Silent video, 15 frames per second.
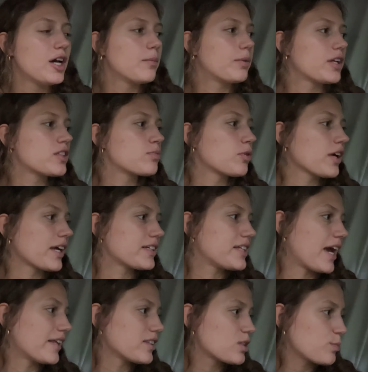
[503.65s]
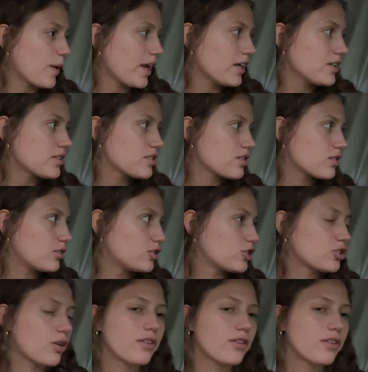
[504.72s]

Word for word: but it's more like tent space, so